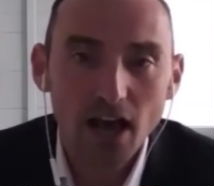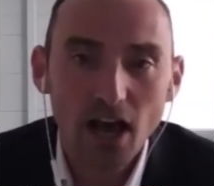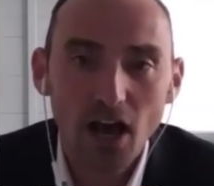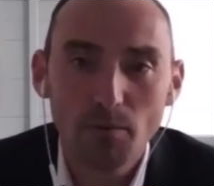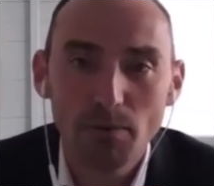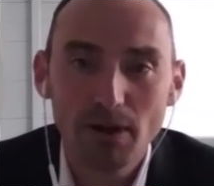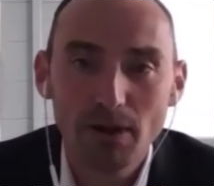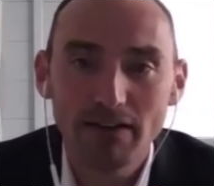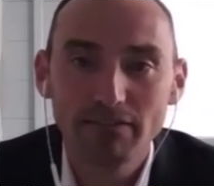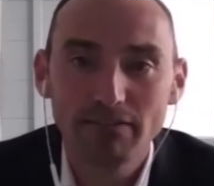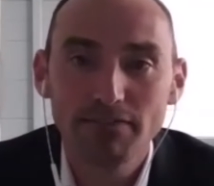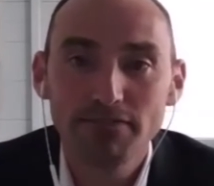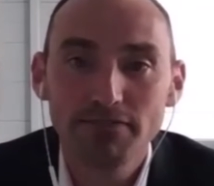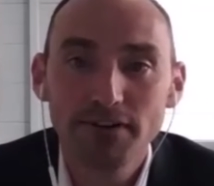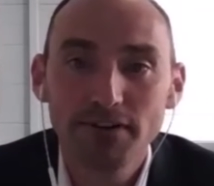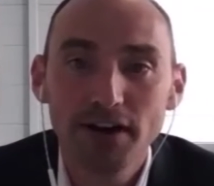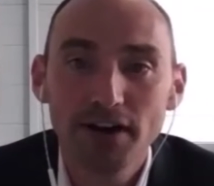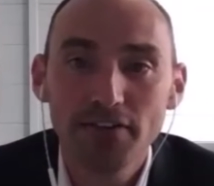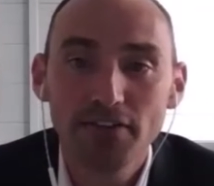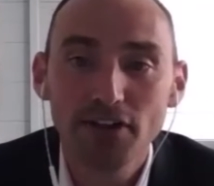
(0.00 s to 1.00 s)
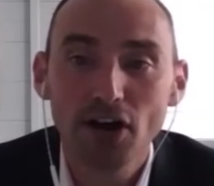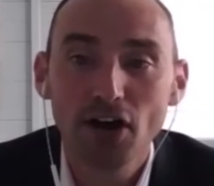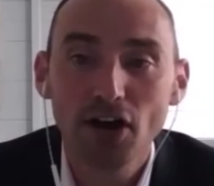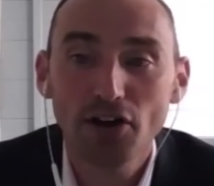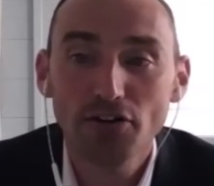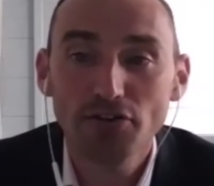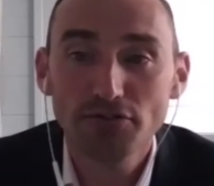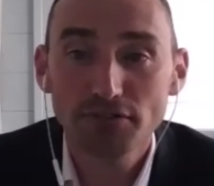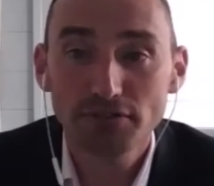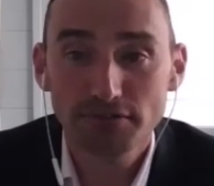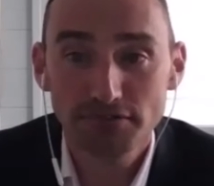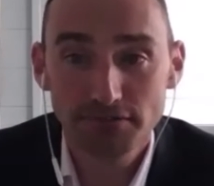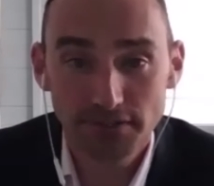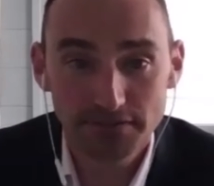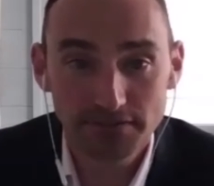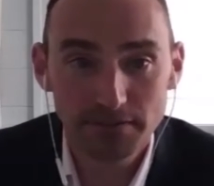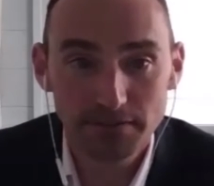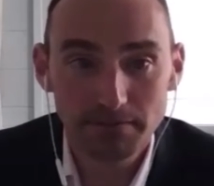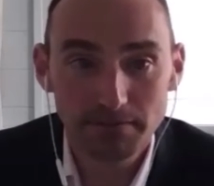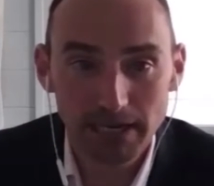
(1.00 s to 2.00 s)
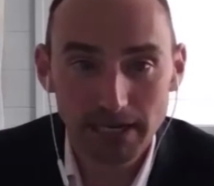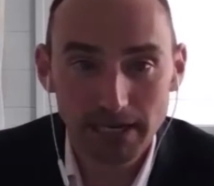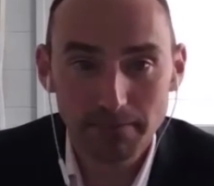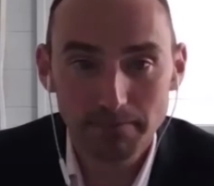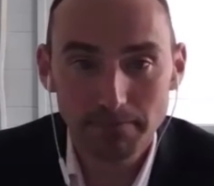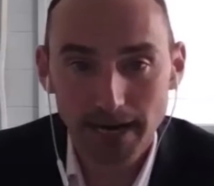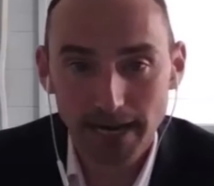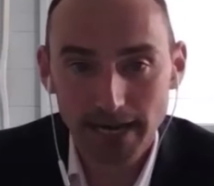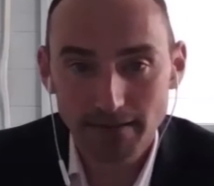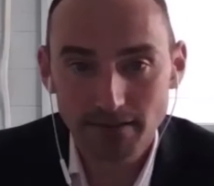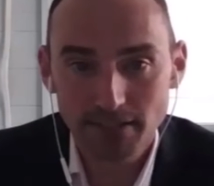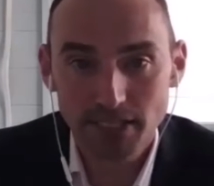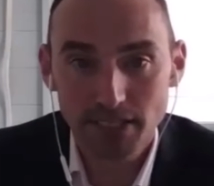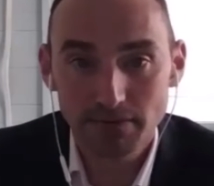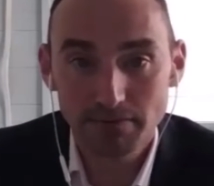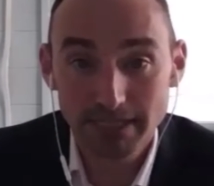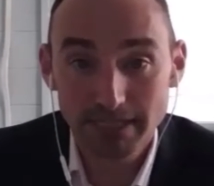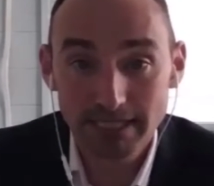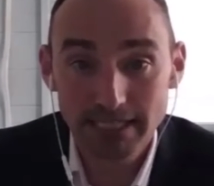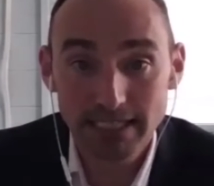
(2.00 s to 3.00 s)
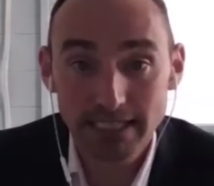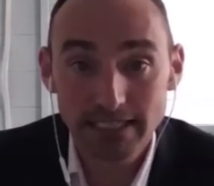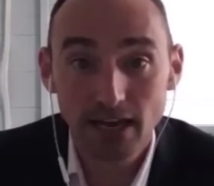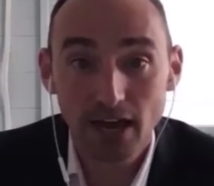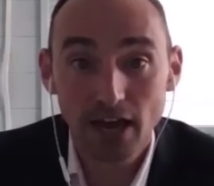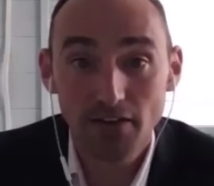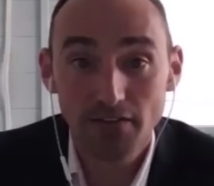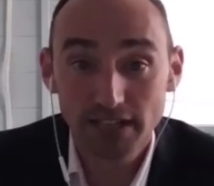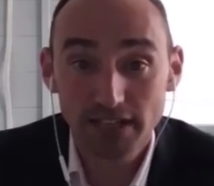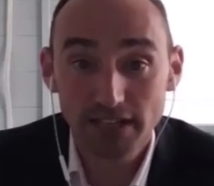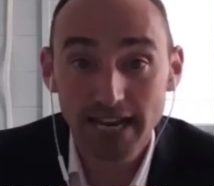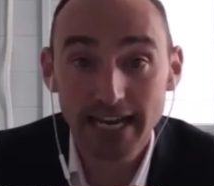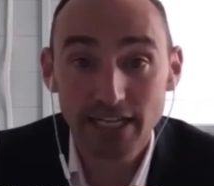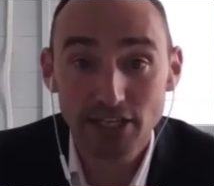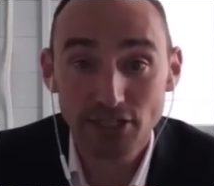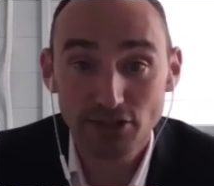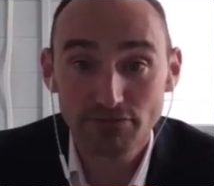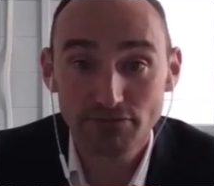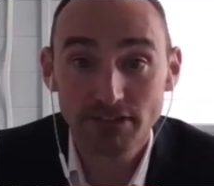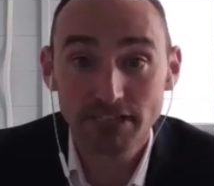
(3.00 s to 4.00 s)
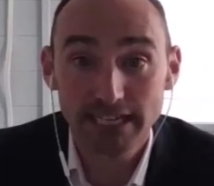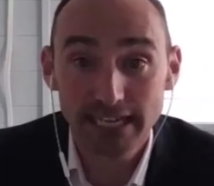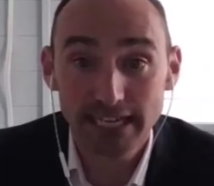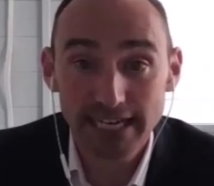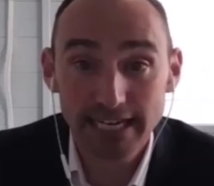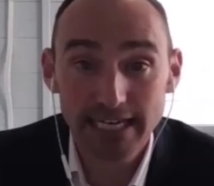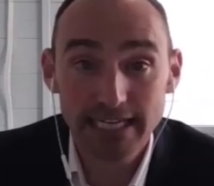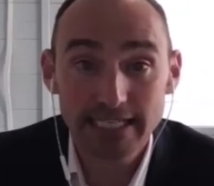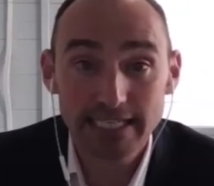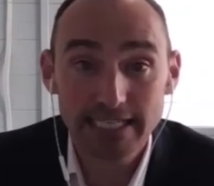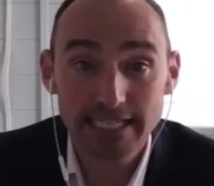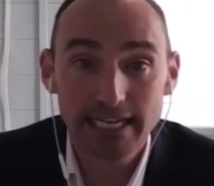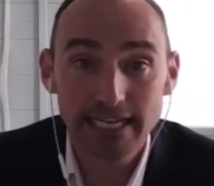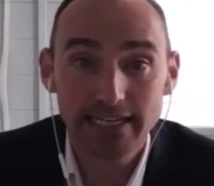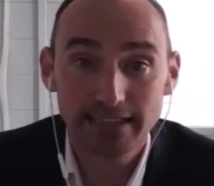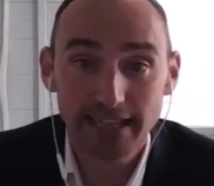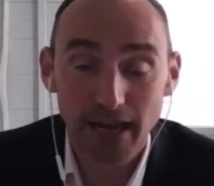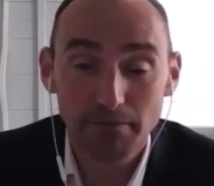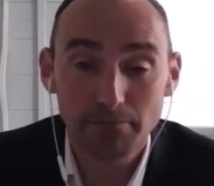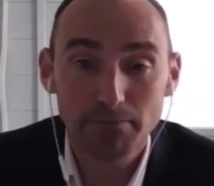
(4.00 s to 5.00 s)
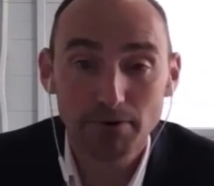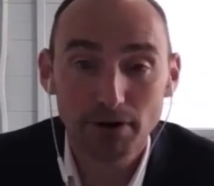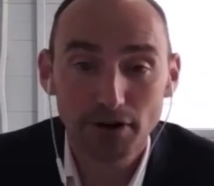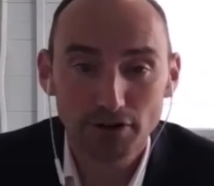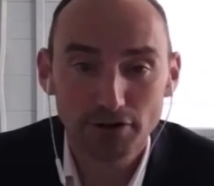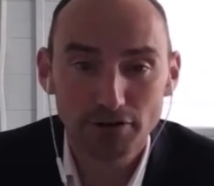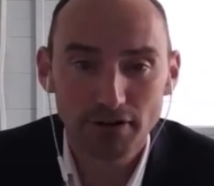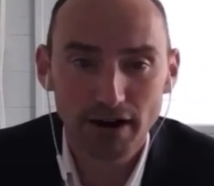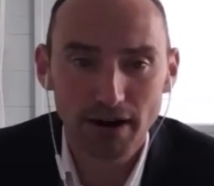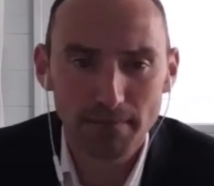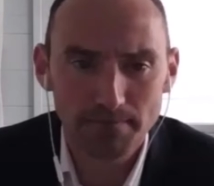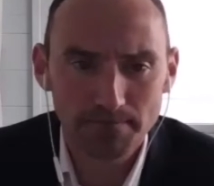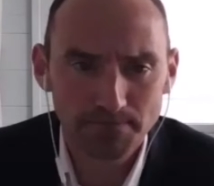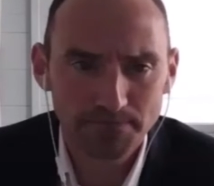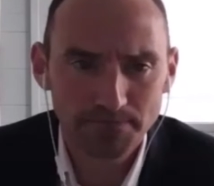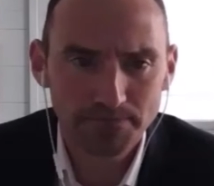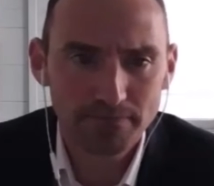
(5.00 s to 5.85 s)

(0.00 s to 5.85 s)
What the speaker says: And we have a further £150 million committed over the next 3 years in that programme.